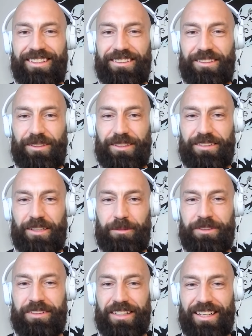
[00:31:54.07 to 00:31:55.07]
So it's
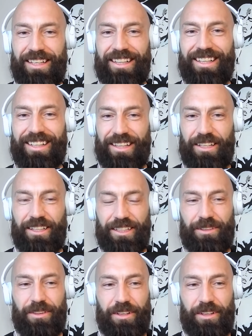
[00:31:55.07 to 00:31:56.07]
almost like the, the you know the